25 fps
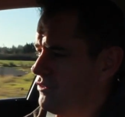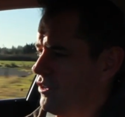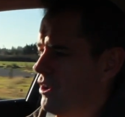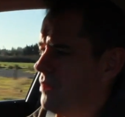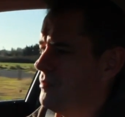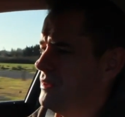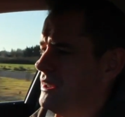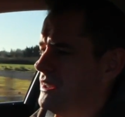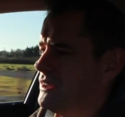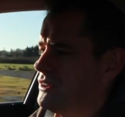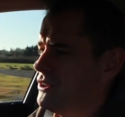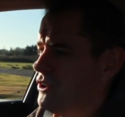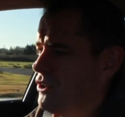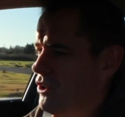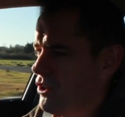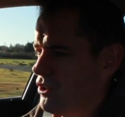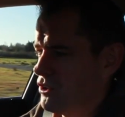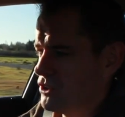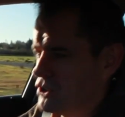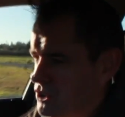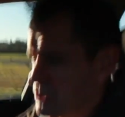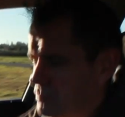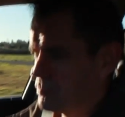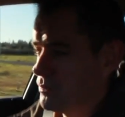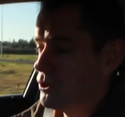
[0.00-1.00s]
form it is
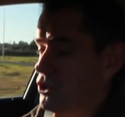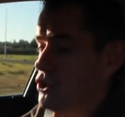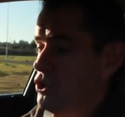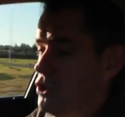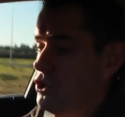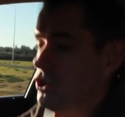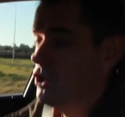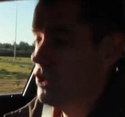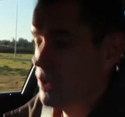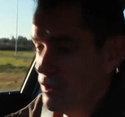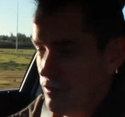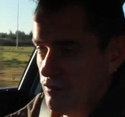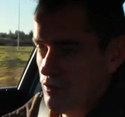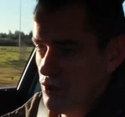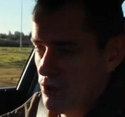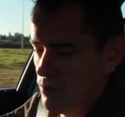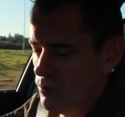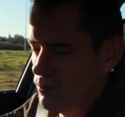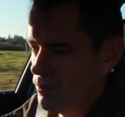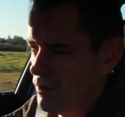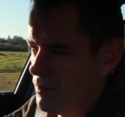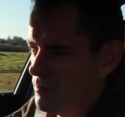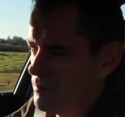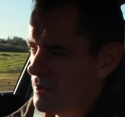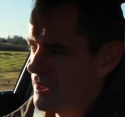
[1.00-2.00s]
gorgeous. But none of you
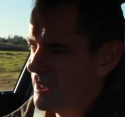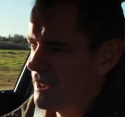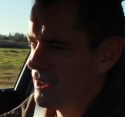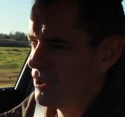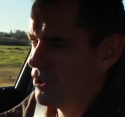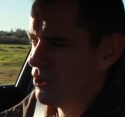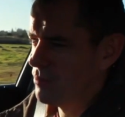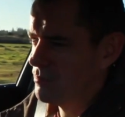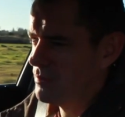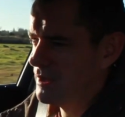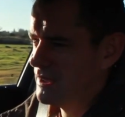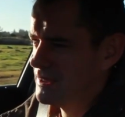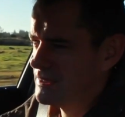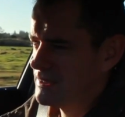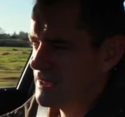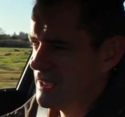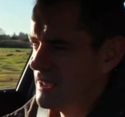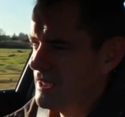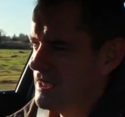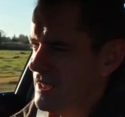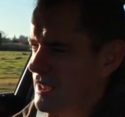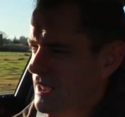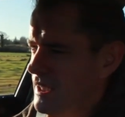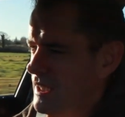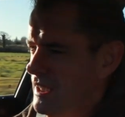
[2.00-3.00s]
will buy an
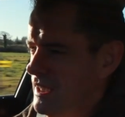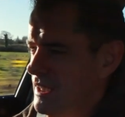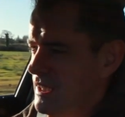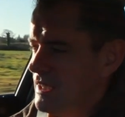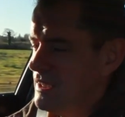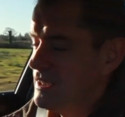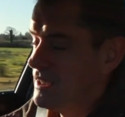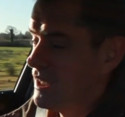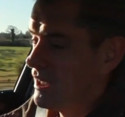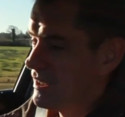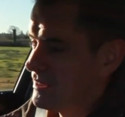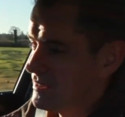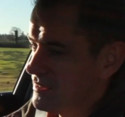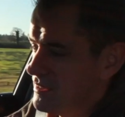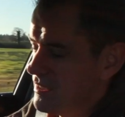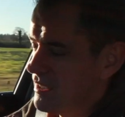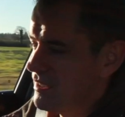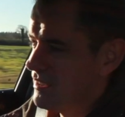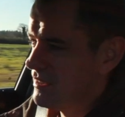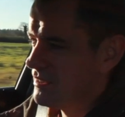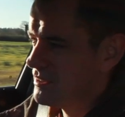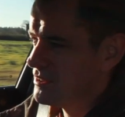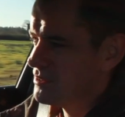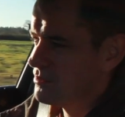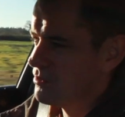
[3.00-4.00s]
OPC, not in
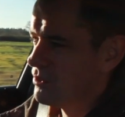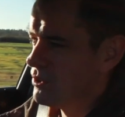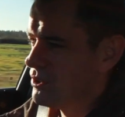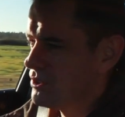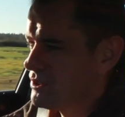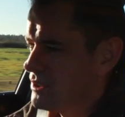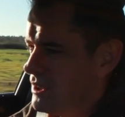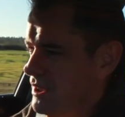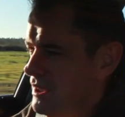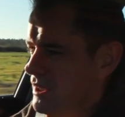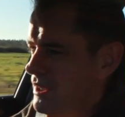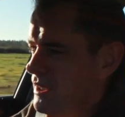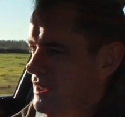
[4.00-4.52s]
Ireland. You won't.